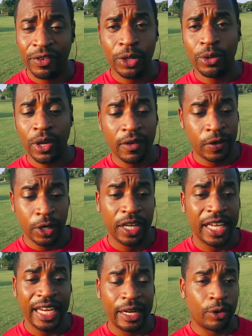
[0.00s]
If you're
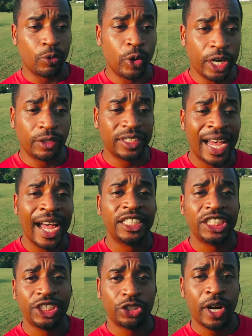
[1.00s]
getting real Tai
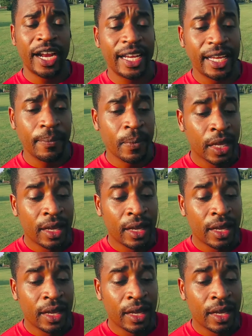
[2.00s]
Chi training,